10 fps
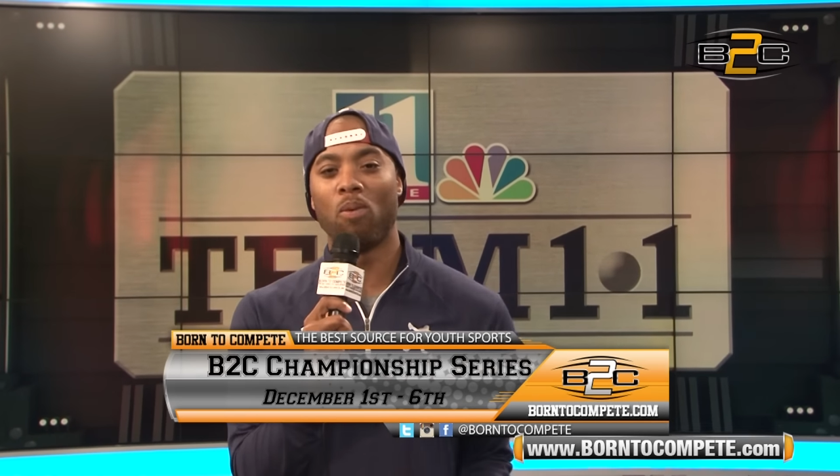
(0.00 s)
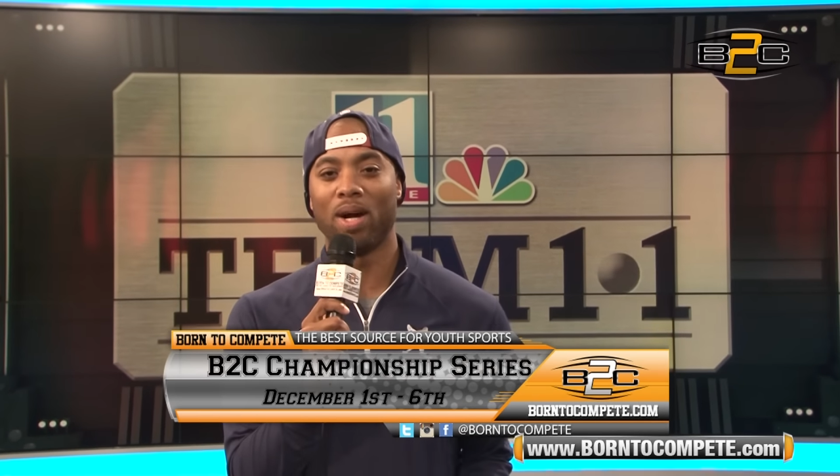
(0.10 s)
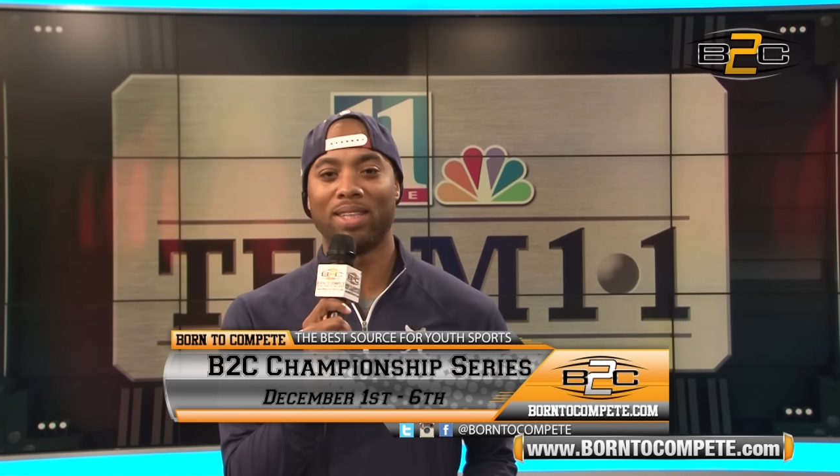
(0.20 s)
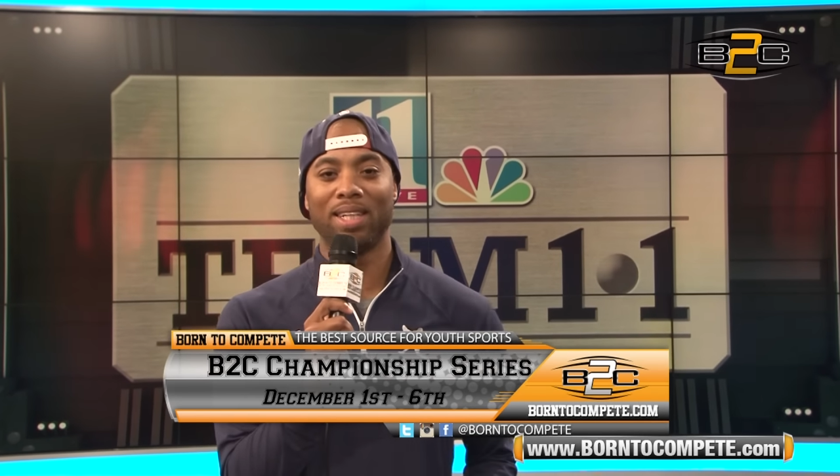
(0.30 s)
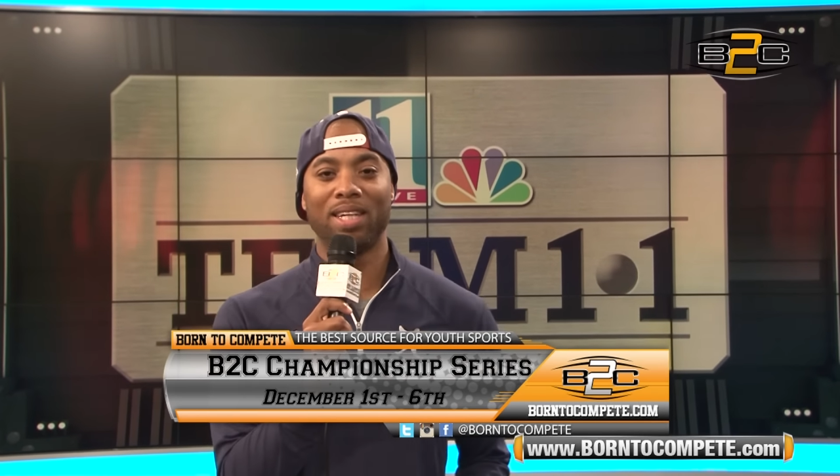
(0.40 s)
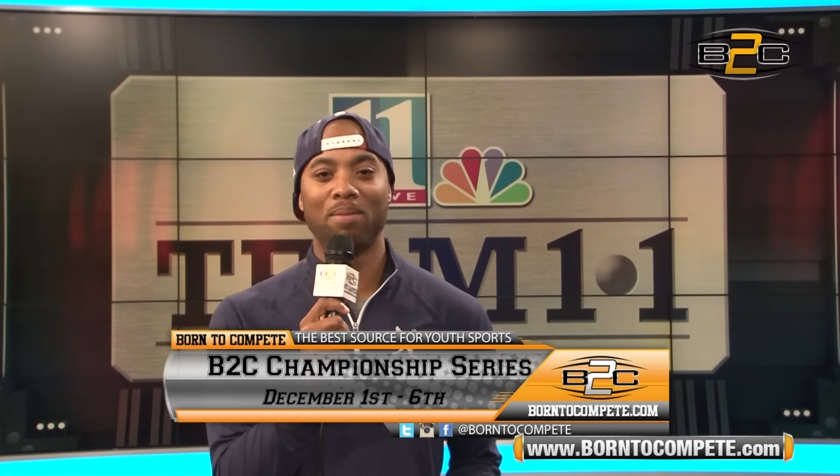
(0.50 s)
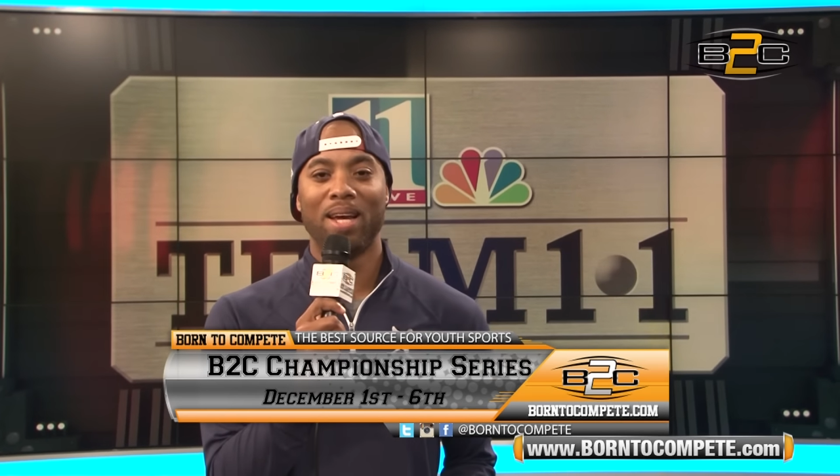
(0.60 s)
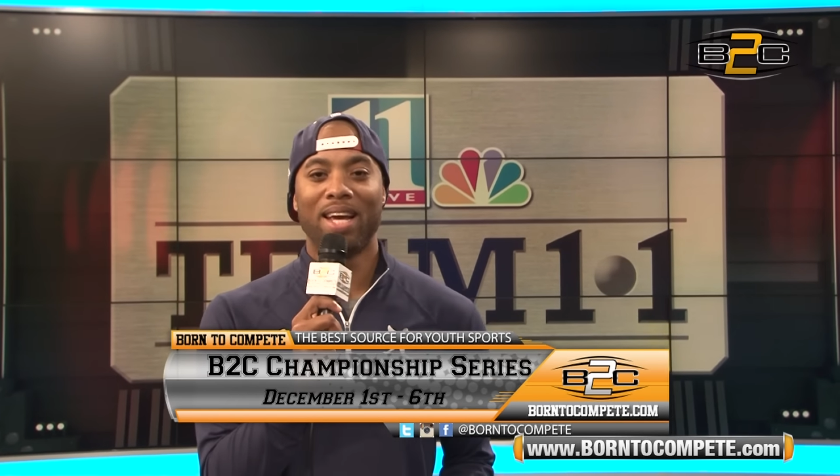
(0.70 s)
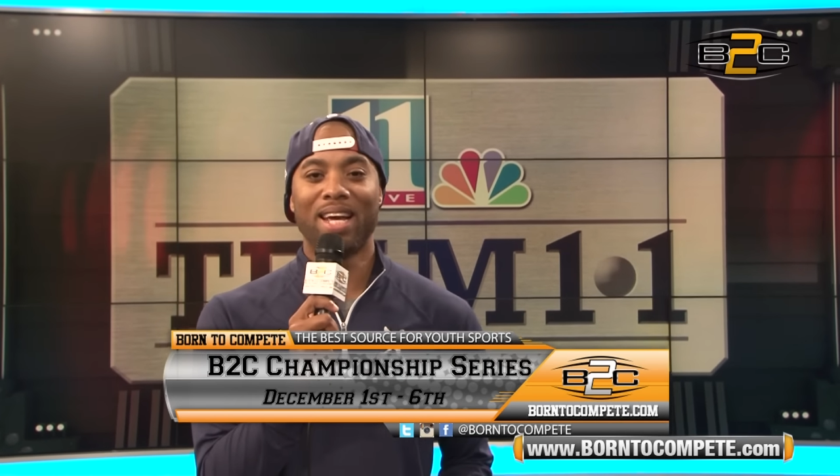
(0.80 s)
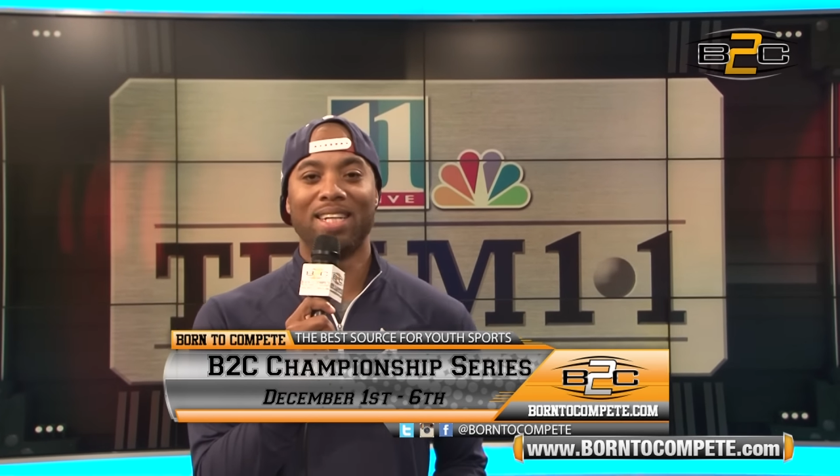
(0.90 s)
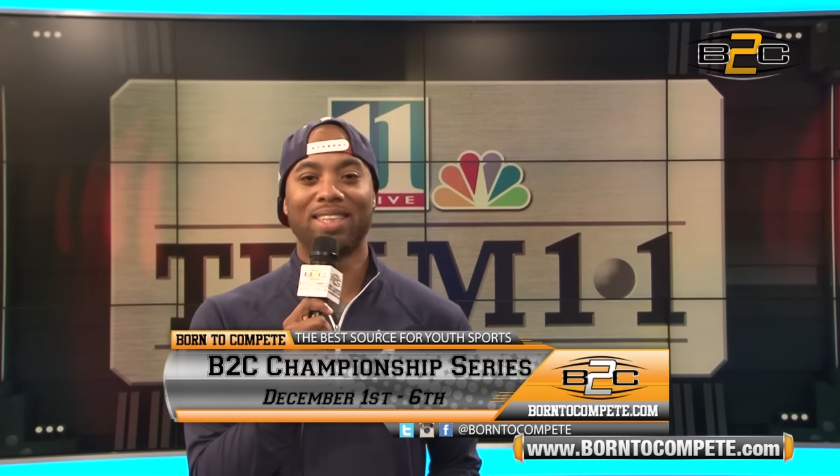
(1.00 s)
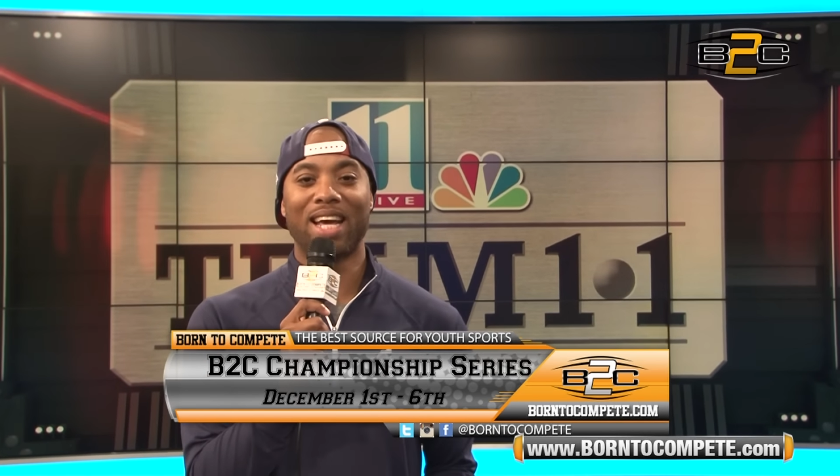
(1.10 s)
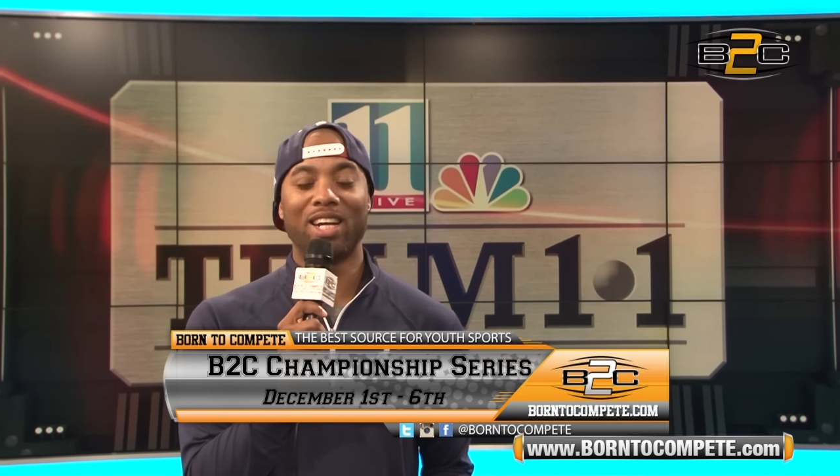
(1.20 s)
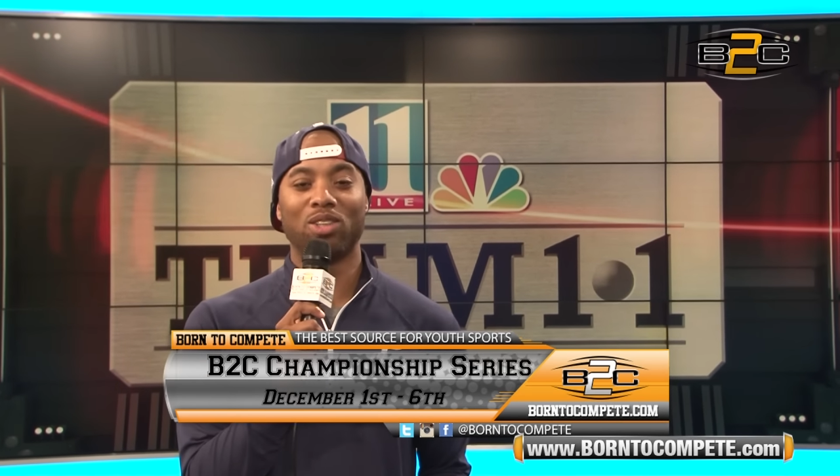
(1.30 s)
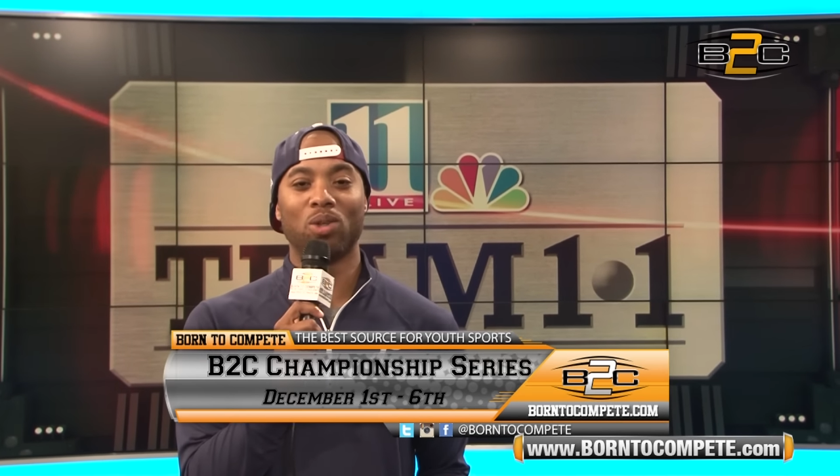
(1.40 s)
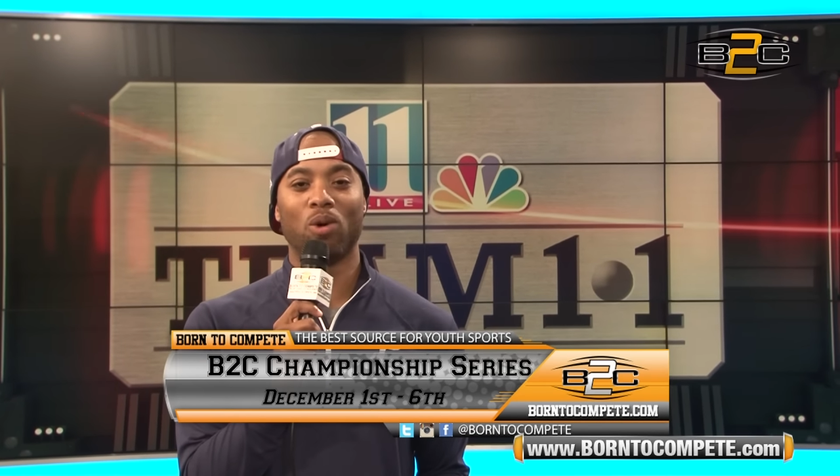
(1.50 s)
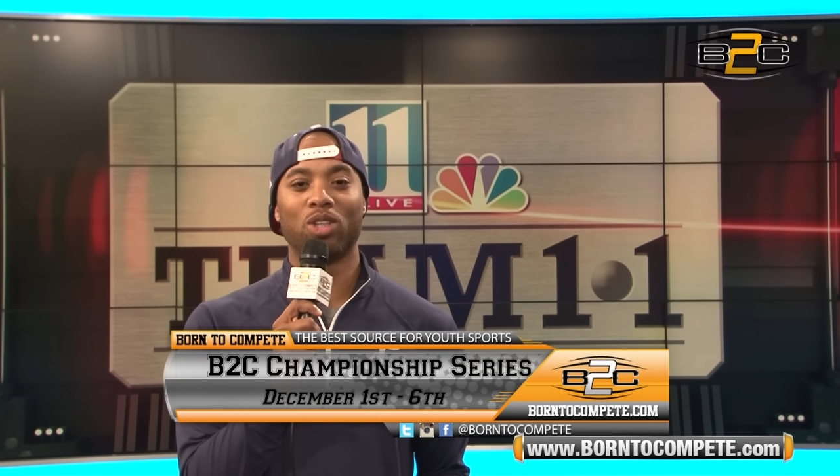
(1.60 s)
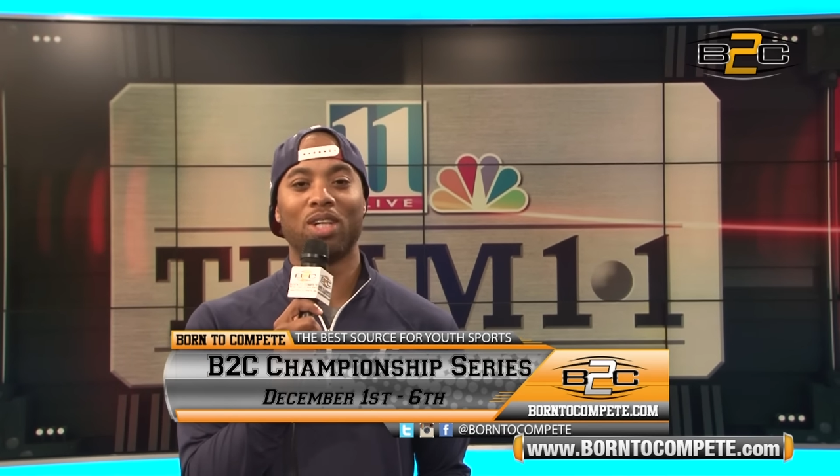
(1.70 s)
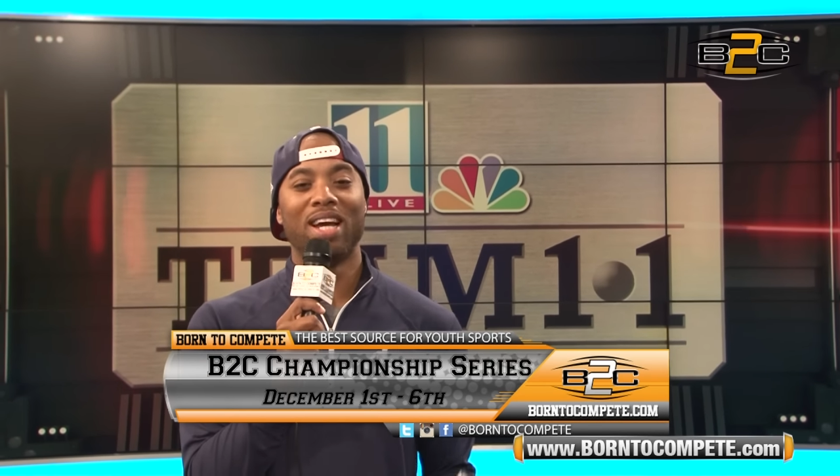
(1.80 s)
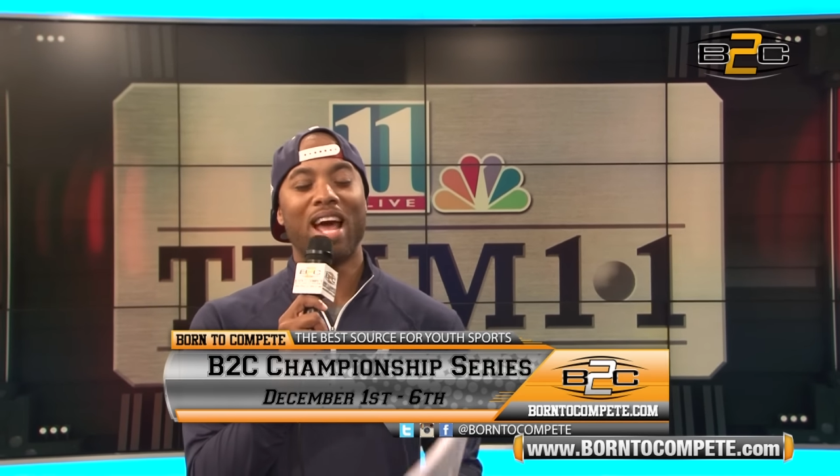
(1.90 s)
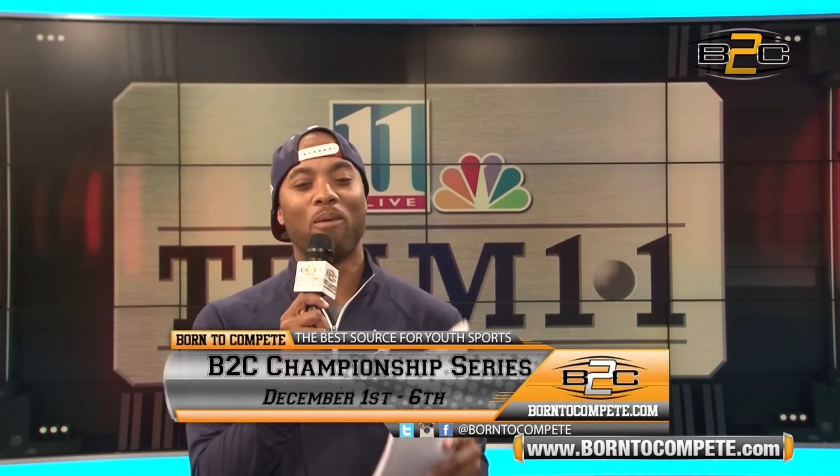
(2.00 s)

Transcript: one team in the state of Georgia,